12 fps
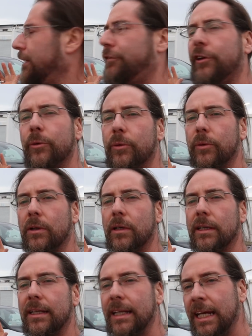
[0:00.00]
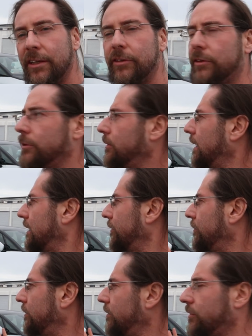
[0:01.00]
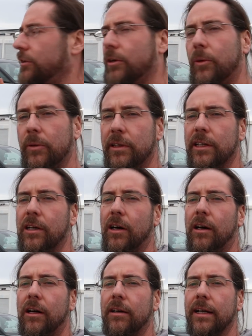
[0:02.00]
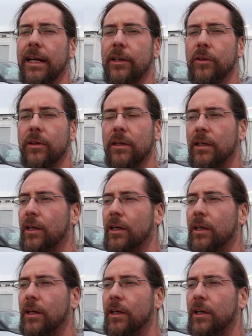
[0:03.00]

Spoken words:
if you need to do that, if this is your only car and